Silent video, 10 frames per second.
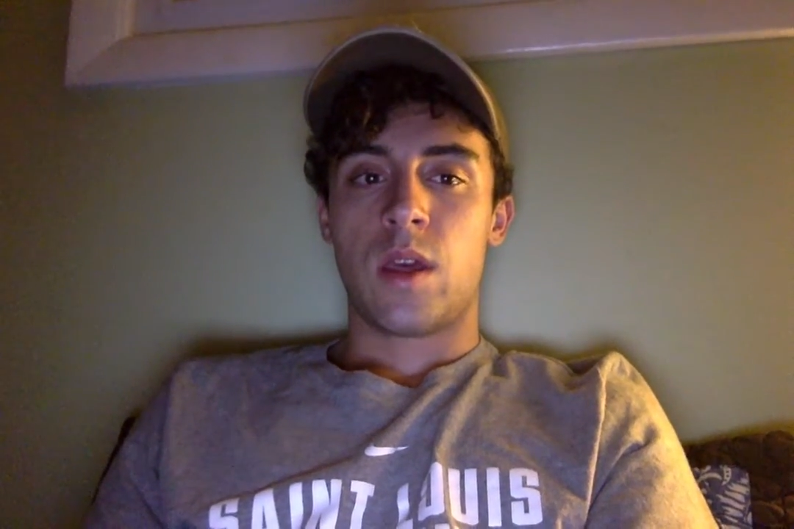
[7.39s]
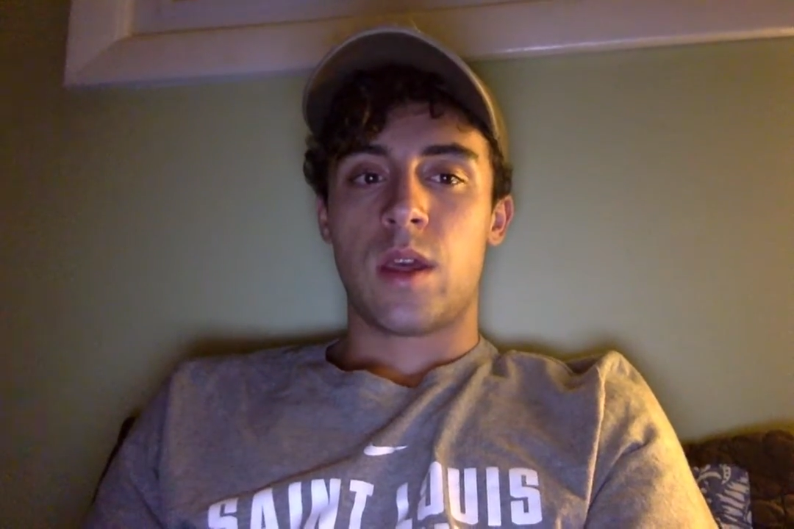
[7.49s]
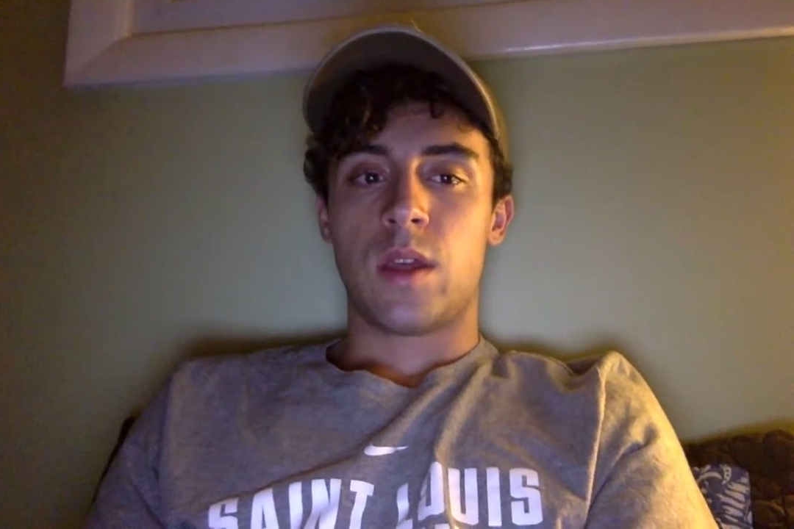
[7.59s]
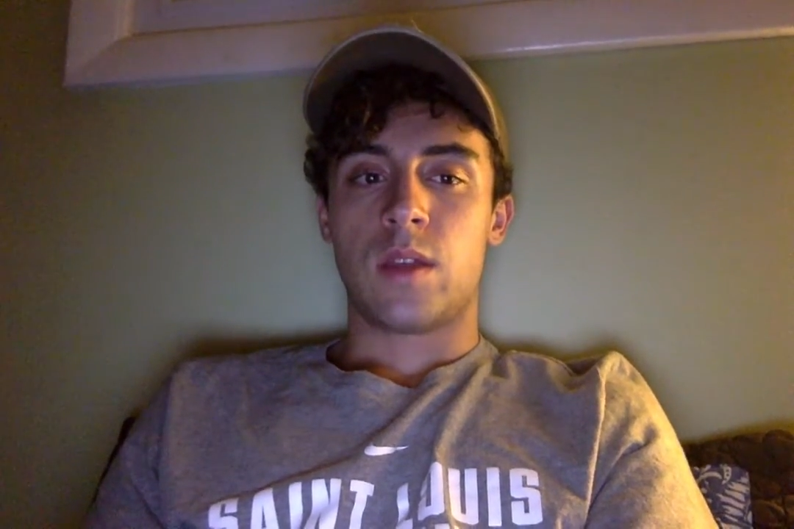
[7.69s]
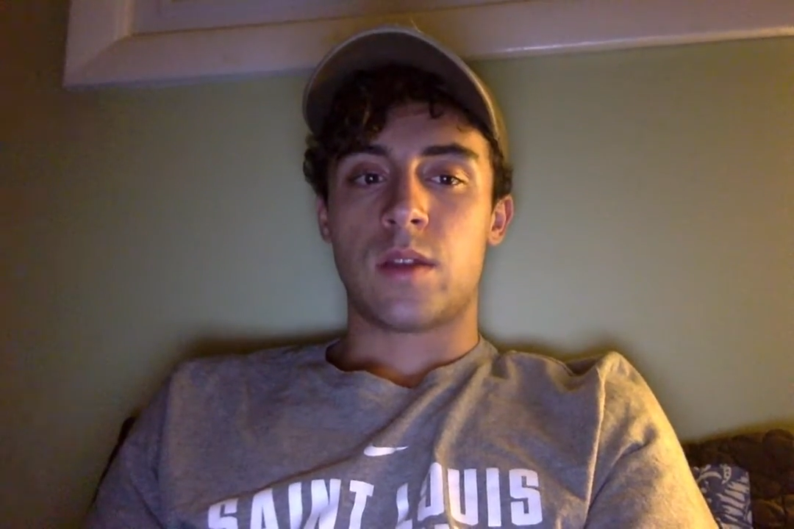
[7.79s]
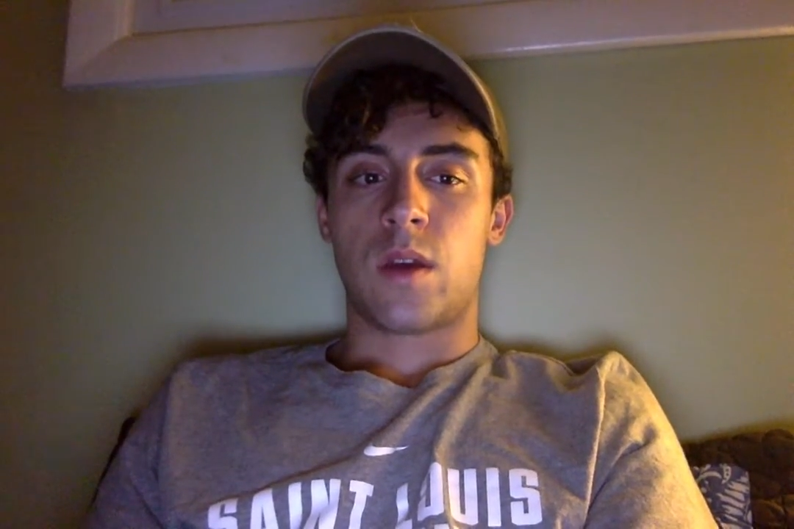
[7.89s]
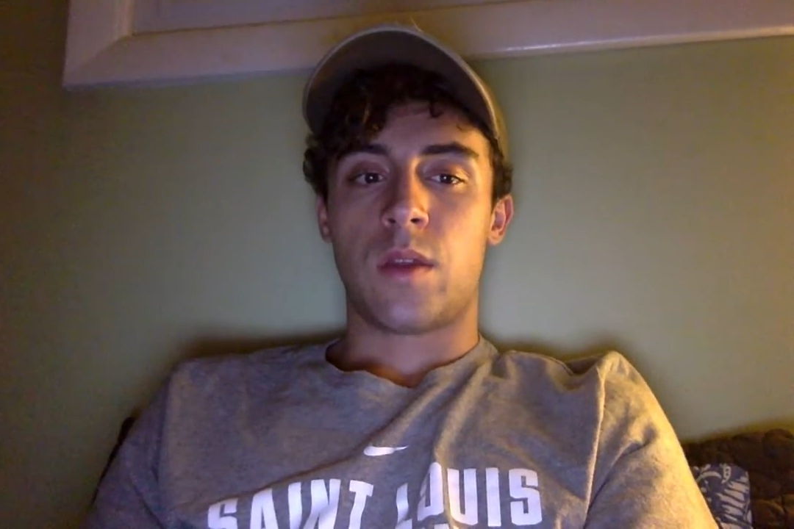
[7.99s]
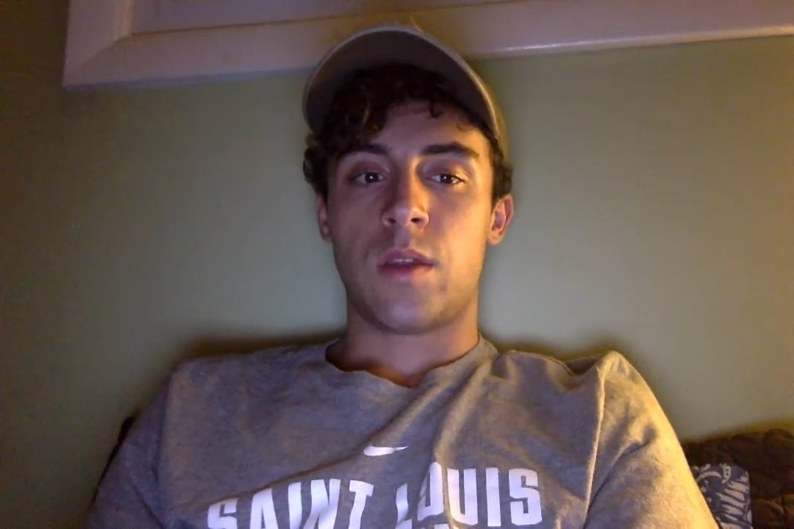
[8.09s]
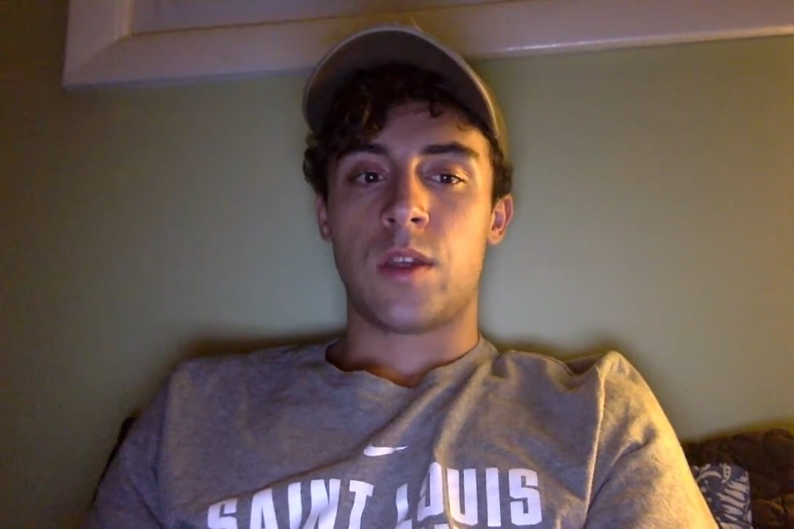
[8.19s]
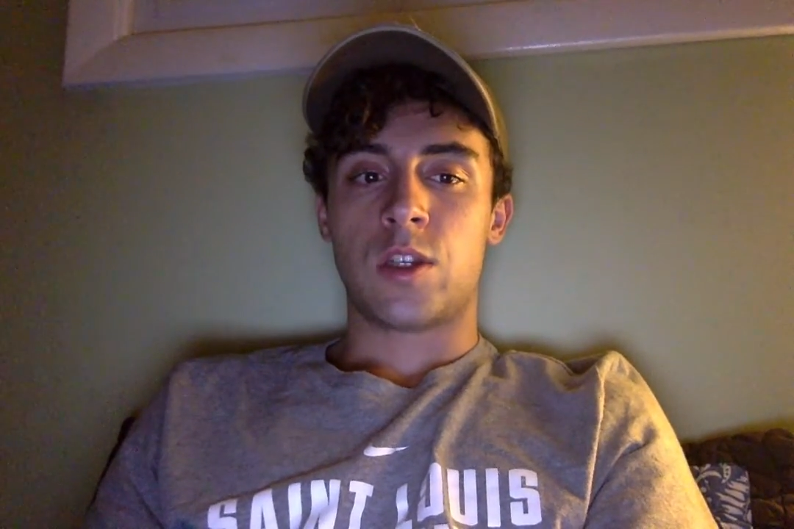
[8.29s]
is
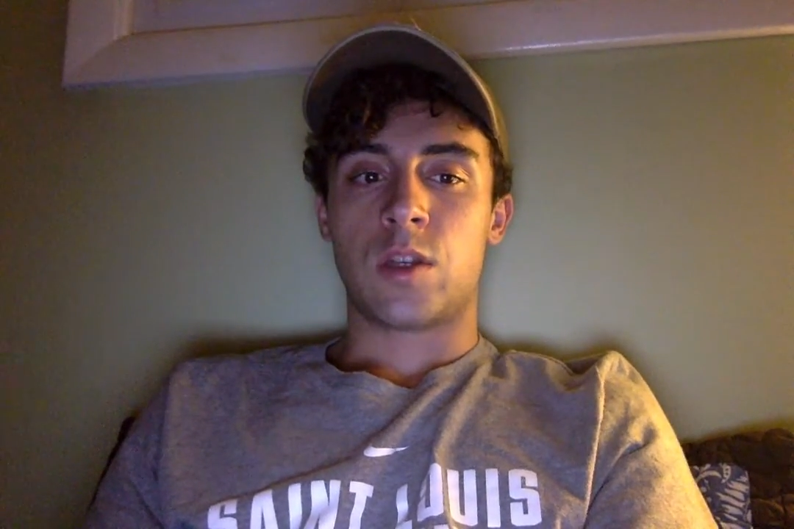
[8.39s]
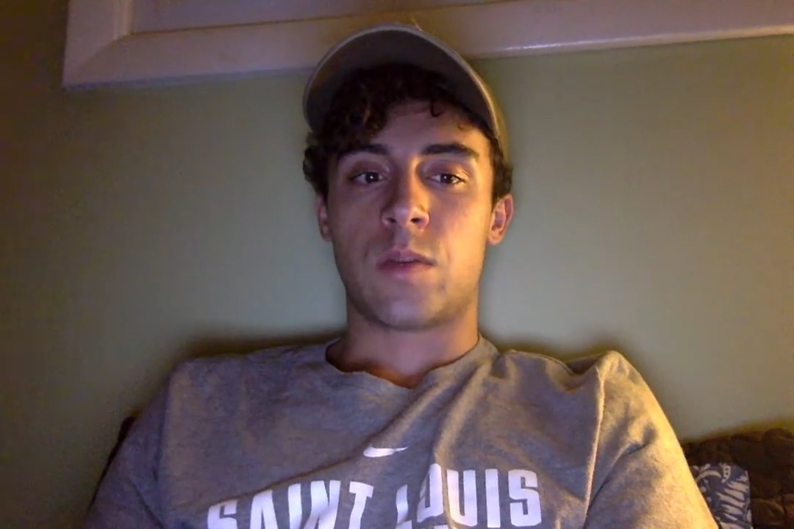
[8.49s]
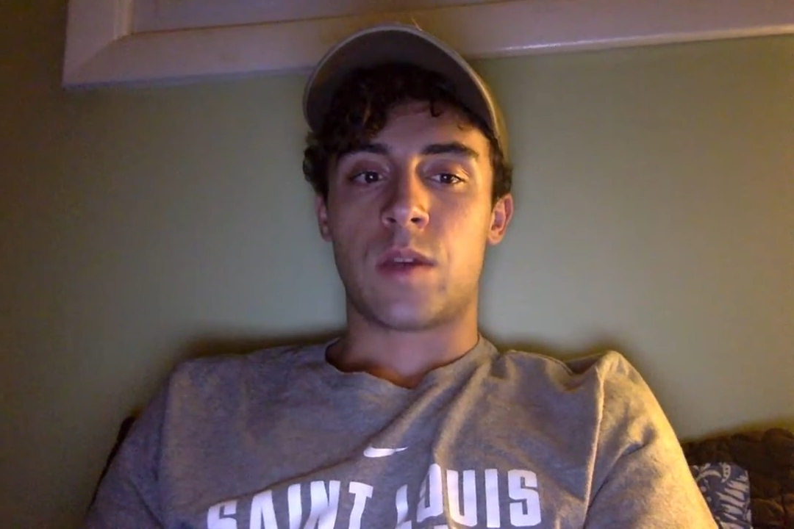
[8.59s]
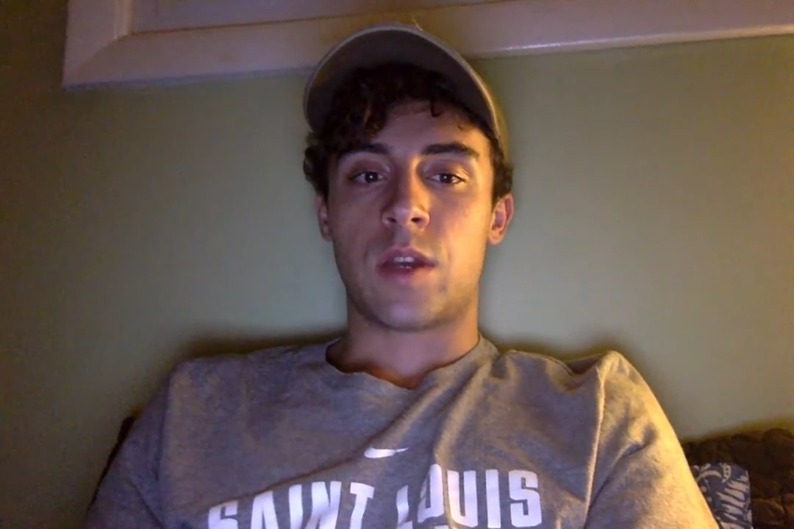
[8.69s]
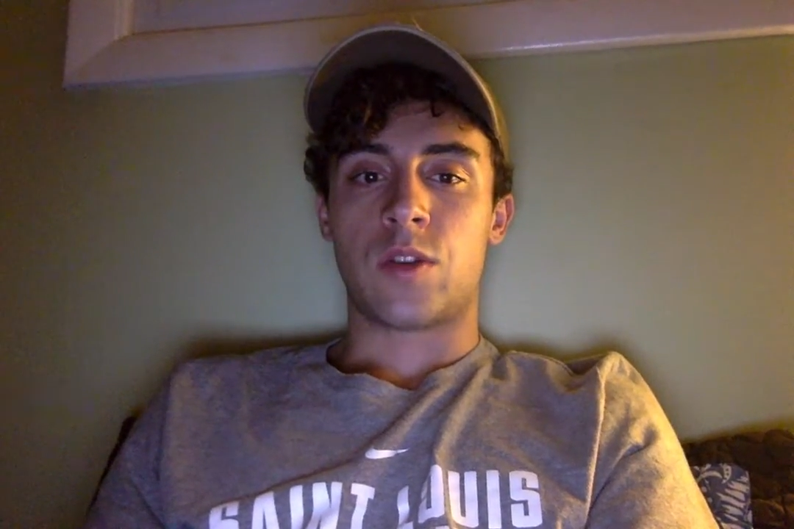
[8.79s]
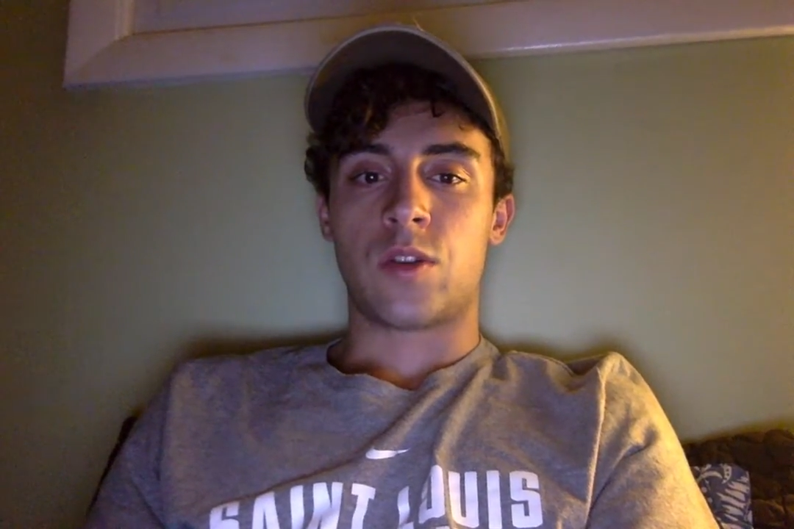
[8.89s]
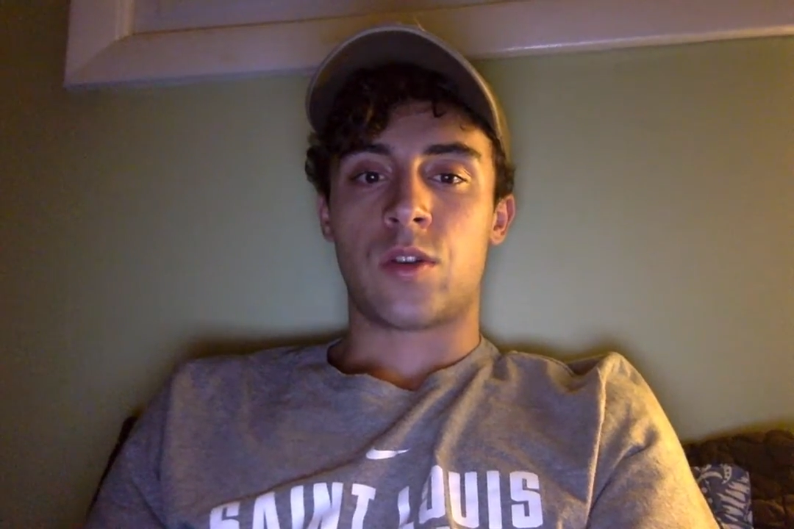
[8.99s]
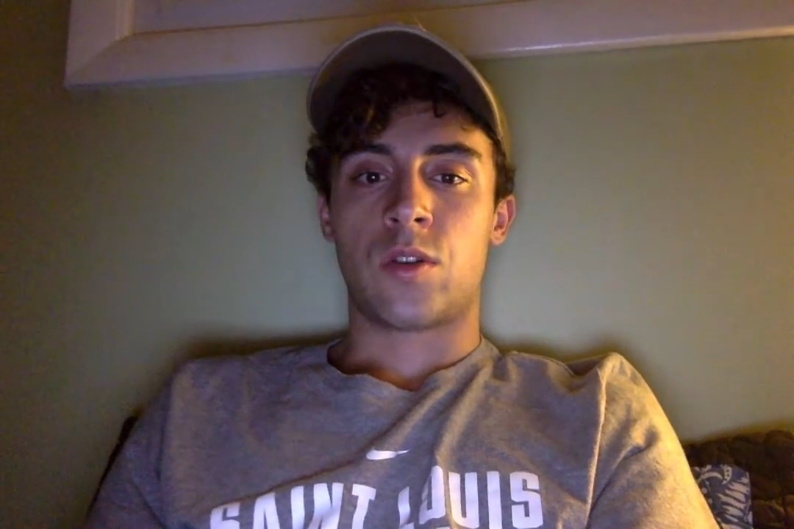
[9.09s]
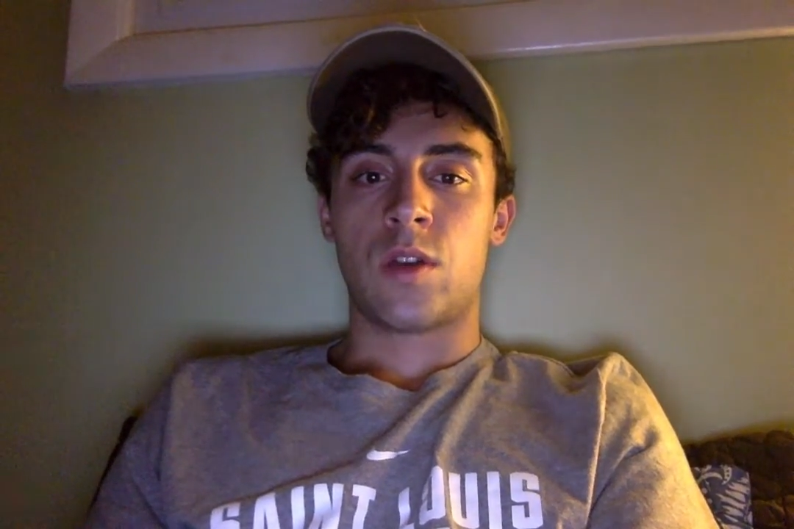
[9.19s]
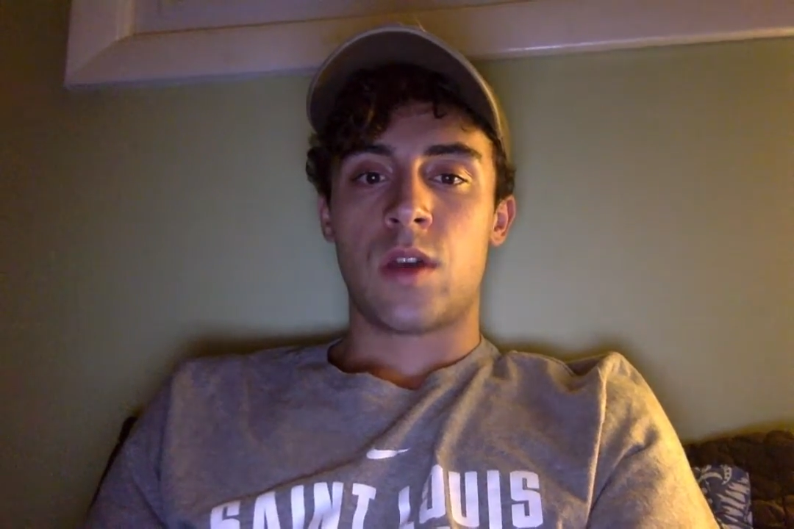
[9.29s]
Unleashing Potential.